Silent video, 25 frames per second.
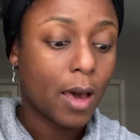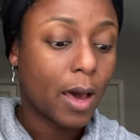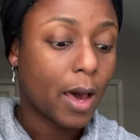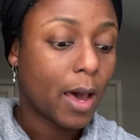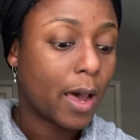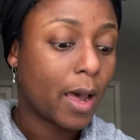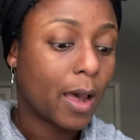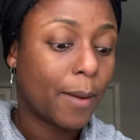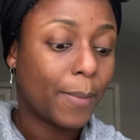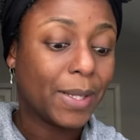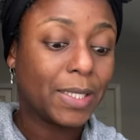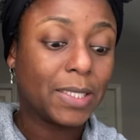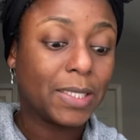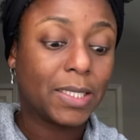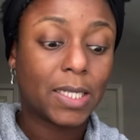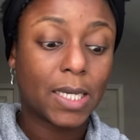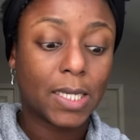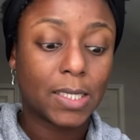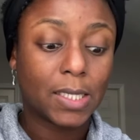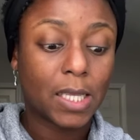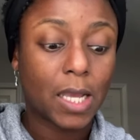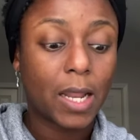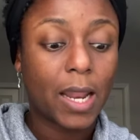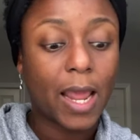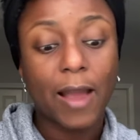It
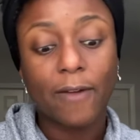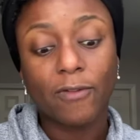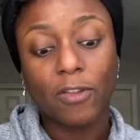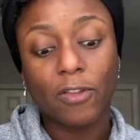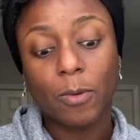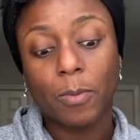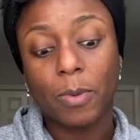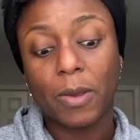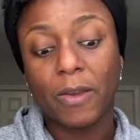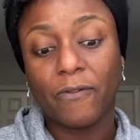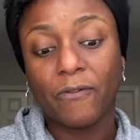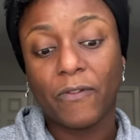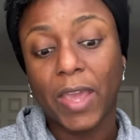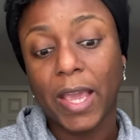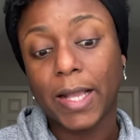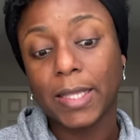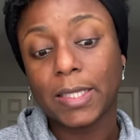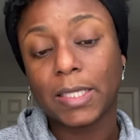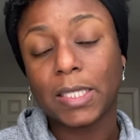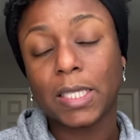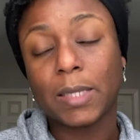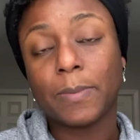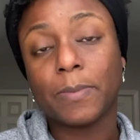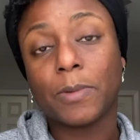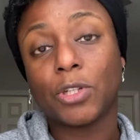does not have to be
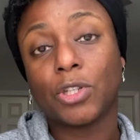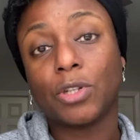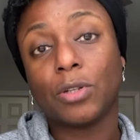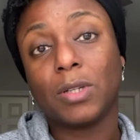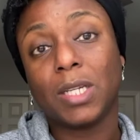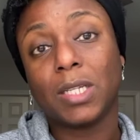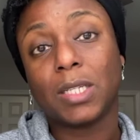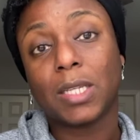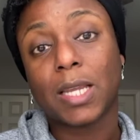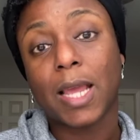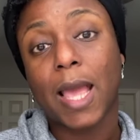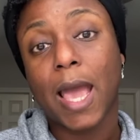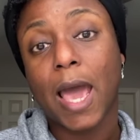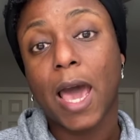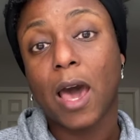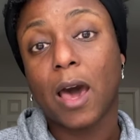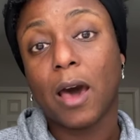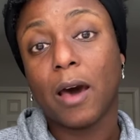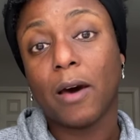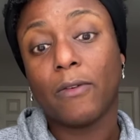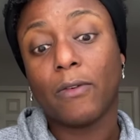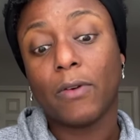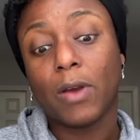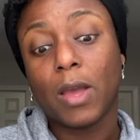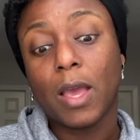fancy, but you need to
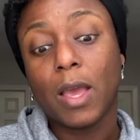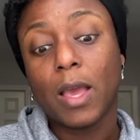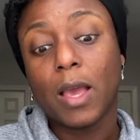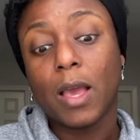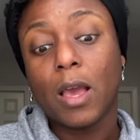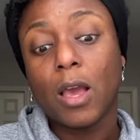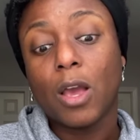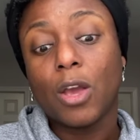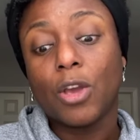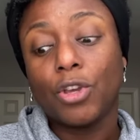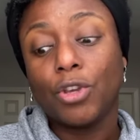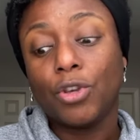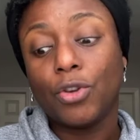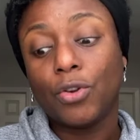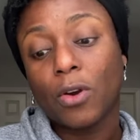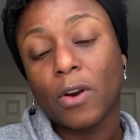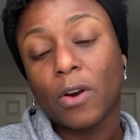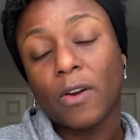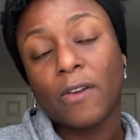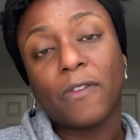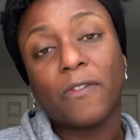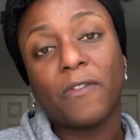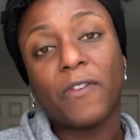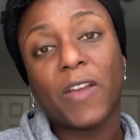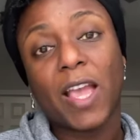have
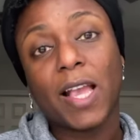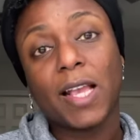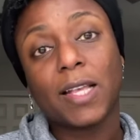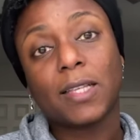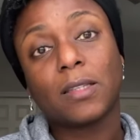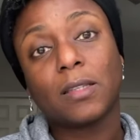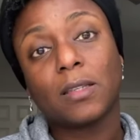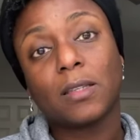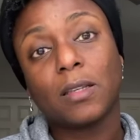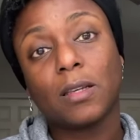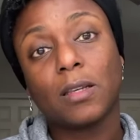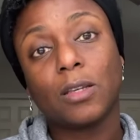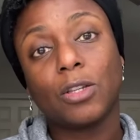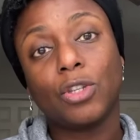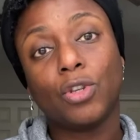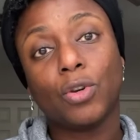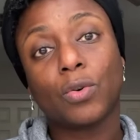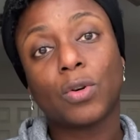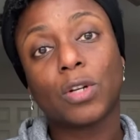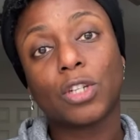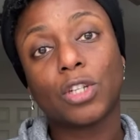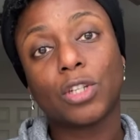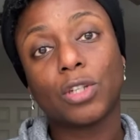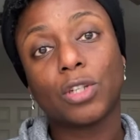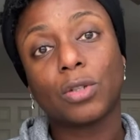your face,
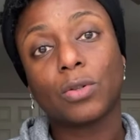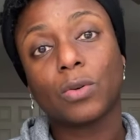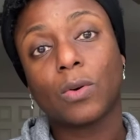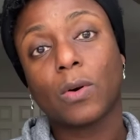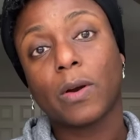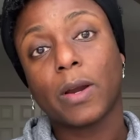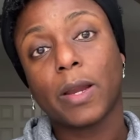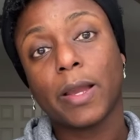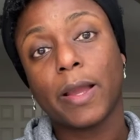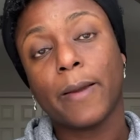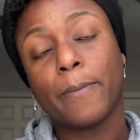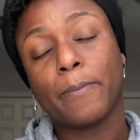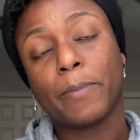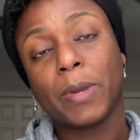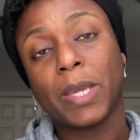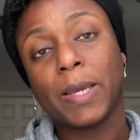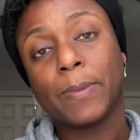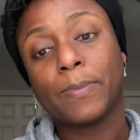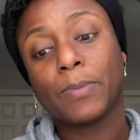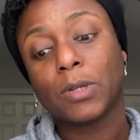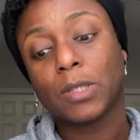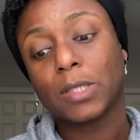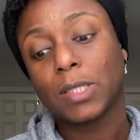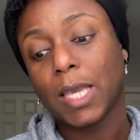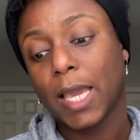your story in
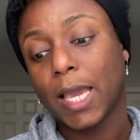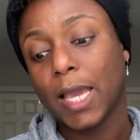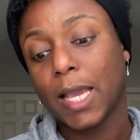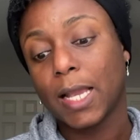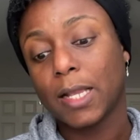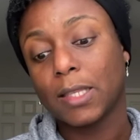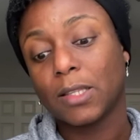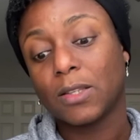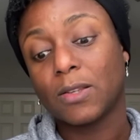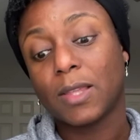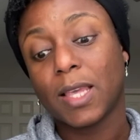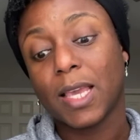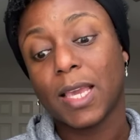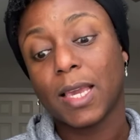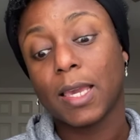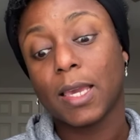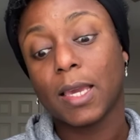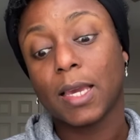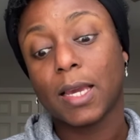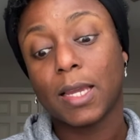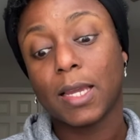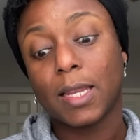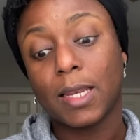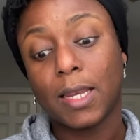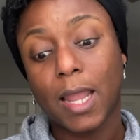people's hands so they can
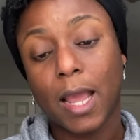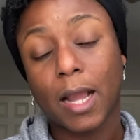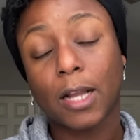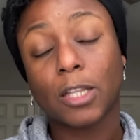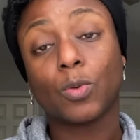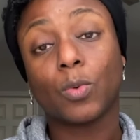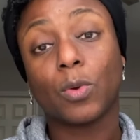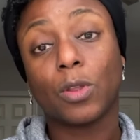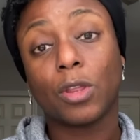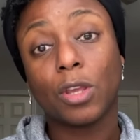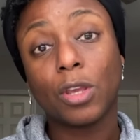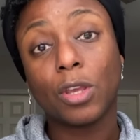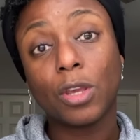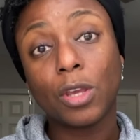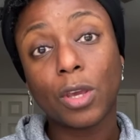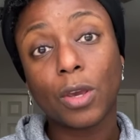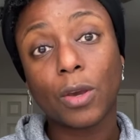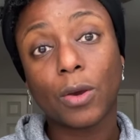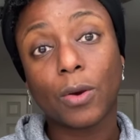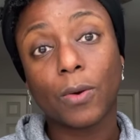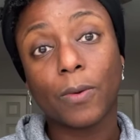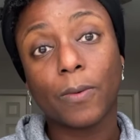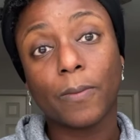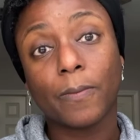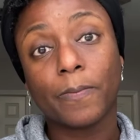connect with
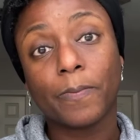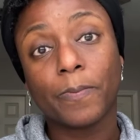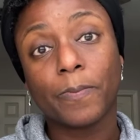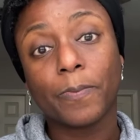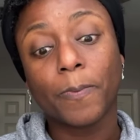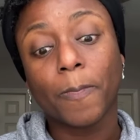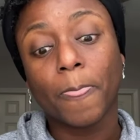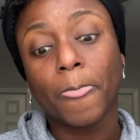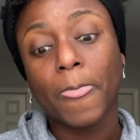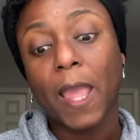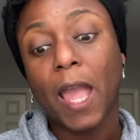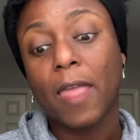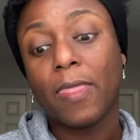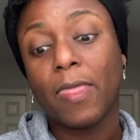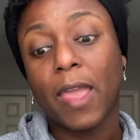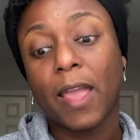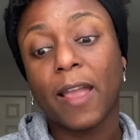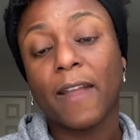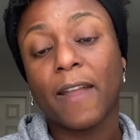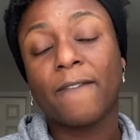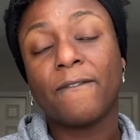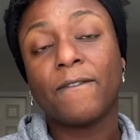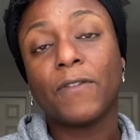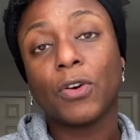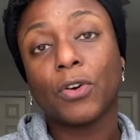you and they
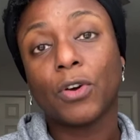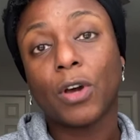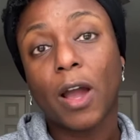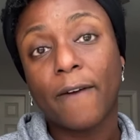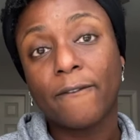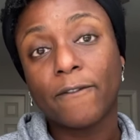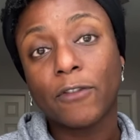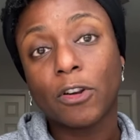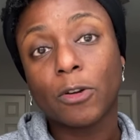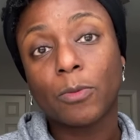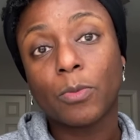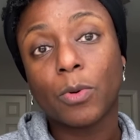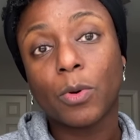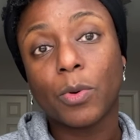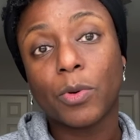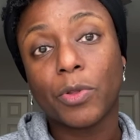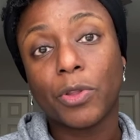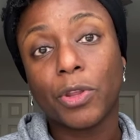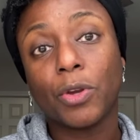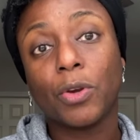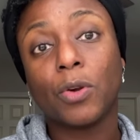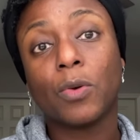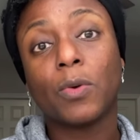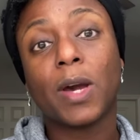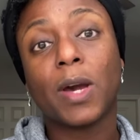can feel comfortable with
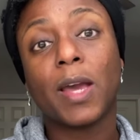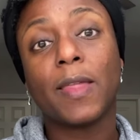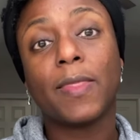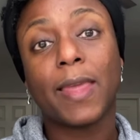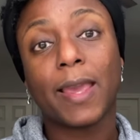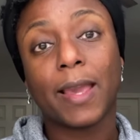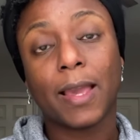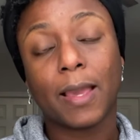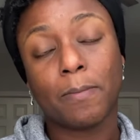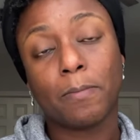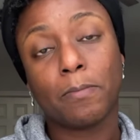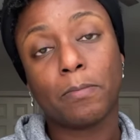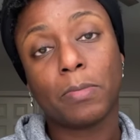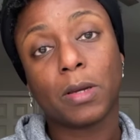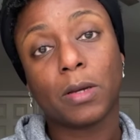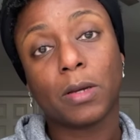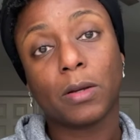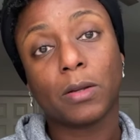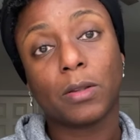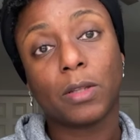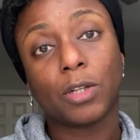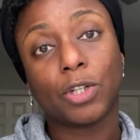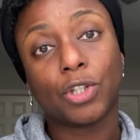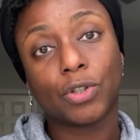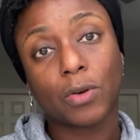you and they can
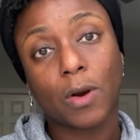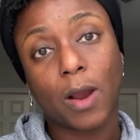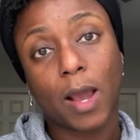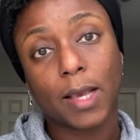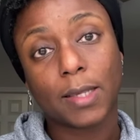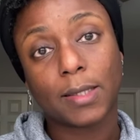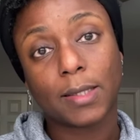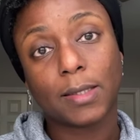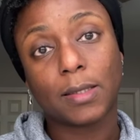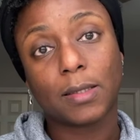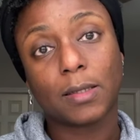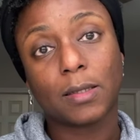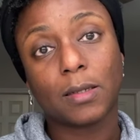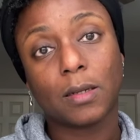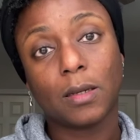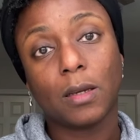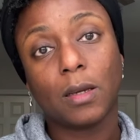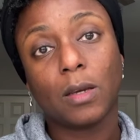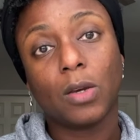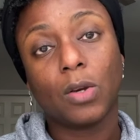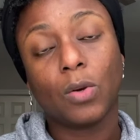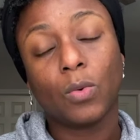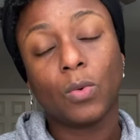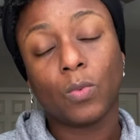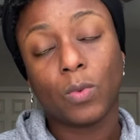build the trust
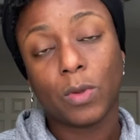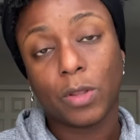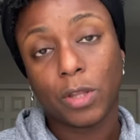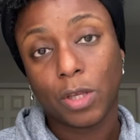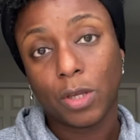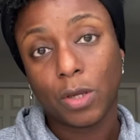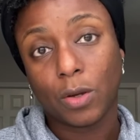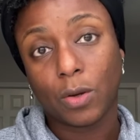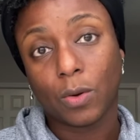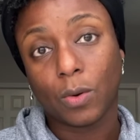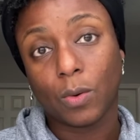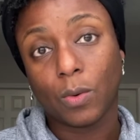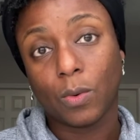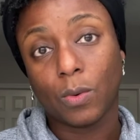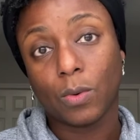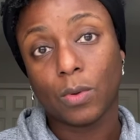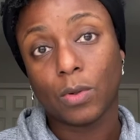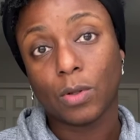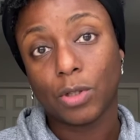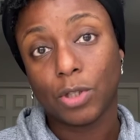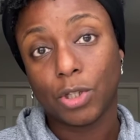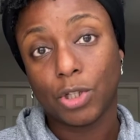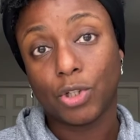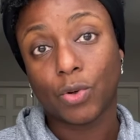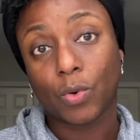with you
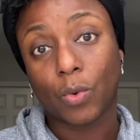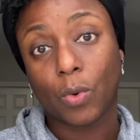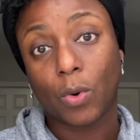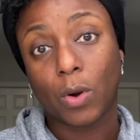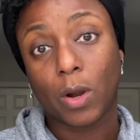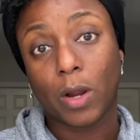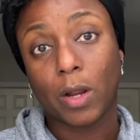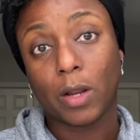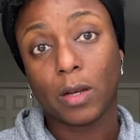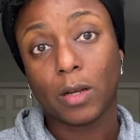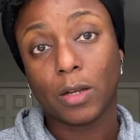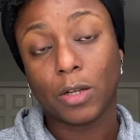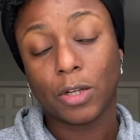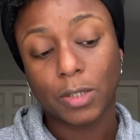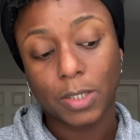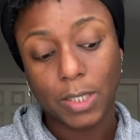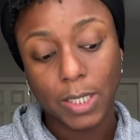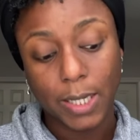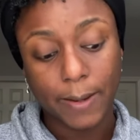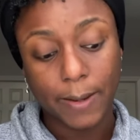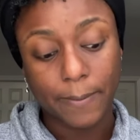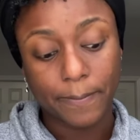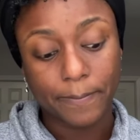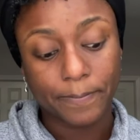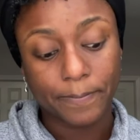to join your team.